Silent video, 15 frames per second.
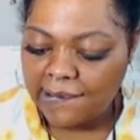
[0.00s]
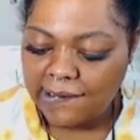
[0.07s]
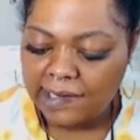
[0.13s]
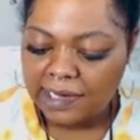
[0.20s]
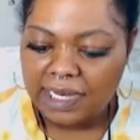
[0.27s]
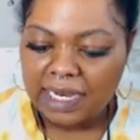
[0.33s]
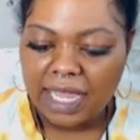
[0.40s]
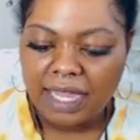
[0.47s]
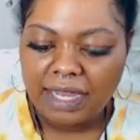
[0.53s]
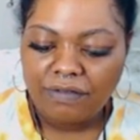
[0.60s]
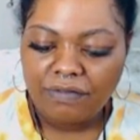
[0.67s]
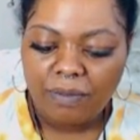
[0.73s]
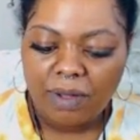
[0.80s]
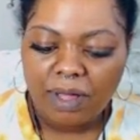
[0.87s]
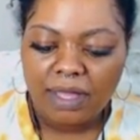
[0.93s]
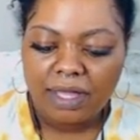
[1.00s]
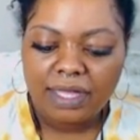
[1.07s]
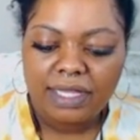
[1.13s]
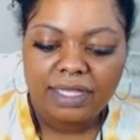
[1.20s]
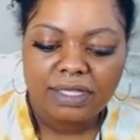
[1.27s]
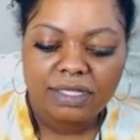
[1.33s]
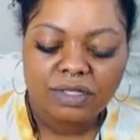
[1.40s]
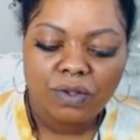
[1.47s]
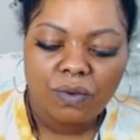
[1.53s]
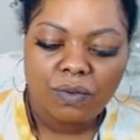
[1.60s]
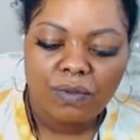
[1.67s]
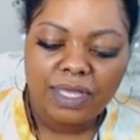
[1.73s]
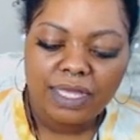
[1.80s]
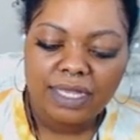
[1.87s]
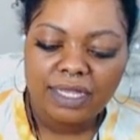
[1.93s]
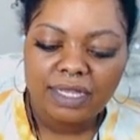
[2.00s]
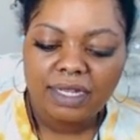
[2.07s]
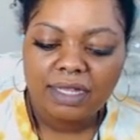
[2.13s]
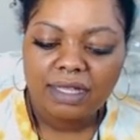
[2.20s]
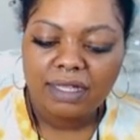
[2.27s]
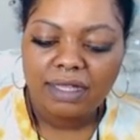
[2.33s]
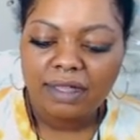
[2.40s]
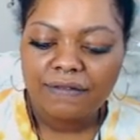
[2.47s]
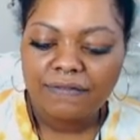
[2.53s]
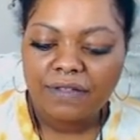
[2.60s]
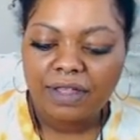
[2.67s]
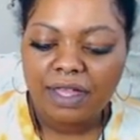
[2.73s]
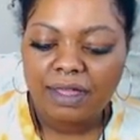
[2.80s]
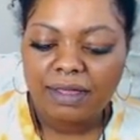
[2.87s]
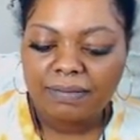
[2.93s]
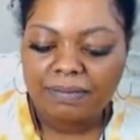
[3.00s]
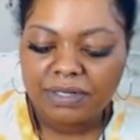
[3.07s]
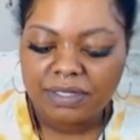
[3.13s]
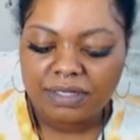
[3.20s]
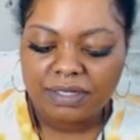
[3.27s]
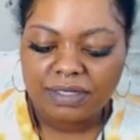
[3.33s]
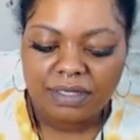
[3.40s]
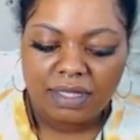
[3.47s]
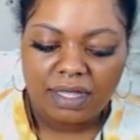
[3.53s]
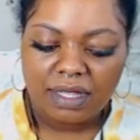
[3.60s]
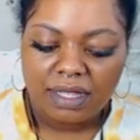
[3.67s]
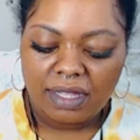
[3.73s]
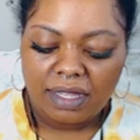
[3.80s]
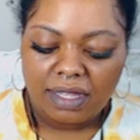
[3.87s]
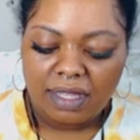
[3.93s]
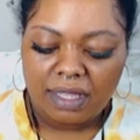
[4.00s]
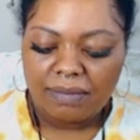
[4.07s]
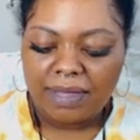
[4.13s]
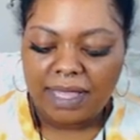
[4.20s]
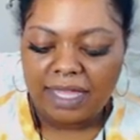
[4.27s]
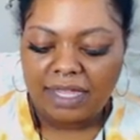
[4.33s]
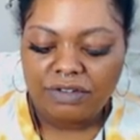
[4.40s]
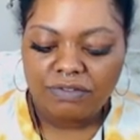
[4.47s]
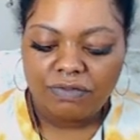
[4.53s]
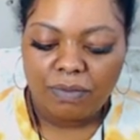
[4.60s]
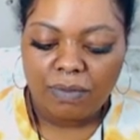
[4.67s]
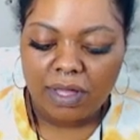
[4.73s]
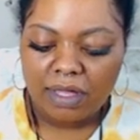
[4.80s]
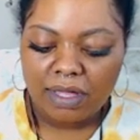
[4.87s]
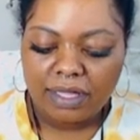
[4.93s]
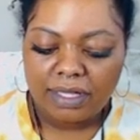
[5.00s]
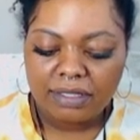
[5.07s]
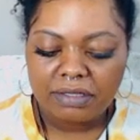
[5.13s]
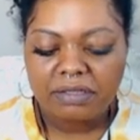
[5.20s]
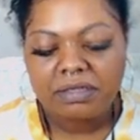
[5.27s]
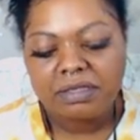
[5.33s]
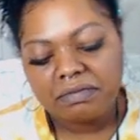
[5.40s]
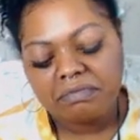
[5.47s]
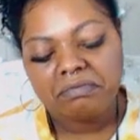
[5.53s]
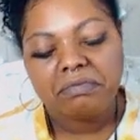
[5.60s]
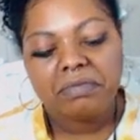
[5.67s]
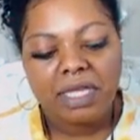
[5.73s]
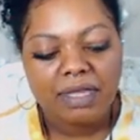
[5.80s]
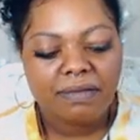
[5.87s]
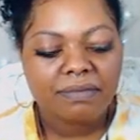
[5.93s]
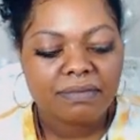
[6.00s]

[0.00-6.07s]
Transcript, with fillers: Nine of Wands, Queen, of Cups, Page of Wands. Yeah.